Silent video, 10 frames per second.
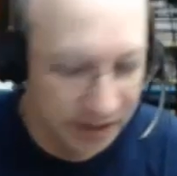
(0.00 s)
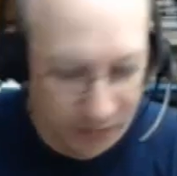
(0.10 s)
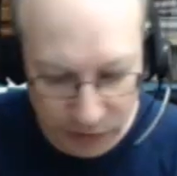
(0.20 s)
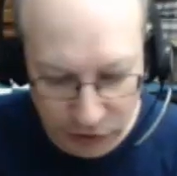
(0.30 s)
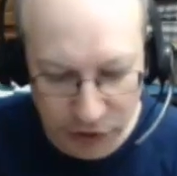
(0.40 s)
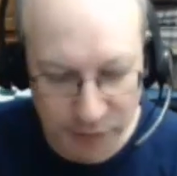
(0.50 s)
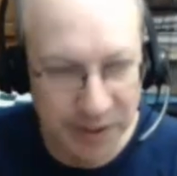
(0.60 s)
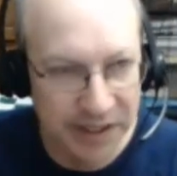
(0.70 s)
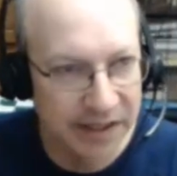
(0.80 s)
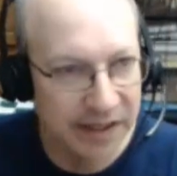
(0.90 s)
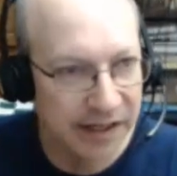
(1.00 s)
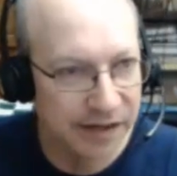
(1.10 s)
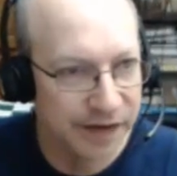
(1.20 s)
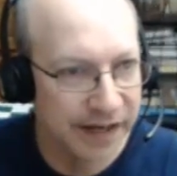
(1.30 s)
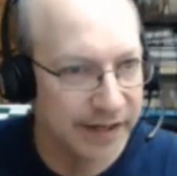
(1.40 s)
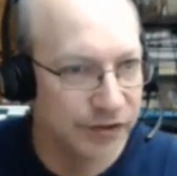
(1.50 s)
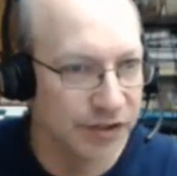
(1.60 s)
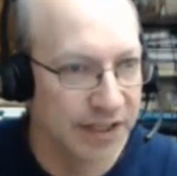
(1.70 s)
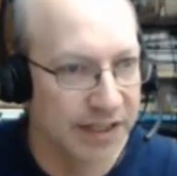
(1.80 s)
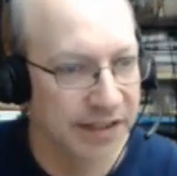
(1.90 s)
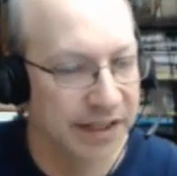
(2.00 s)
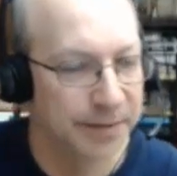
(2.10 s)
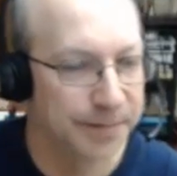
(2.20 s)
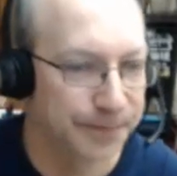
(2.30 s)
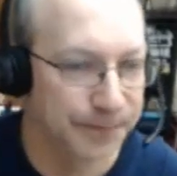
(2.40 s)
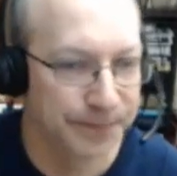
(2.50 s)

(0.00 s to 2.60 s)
which could be an advantage in the endgame.